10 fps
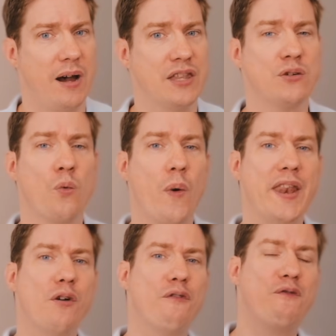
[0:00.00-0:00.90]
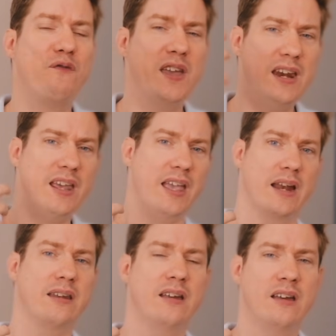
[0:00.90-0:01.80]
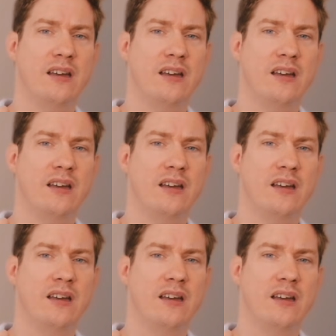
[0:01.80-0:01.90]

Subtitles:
mind. So when you're feeding it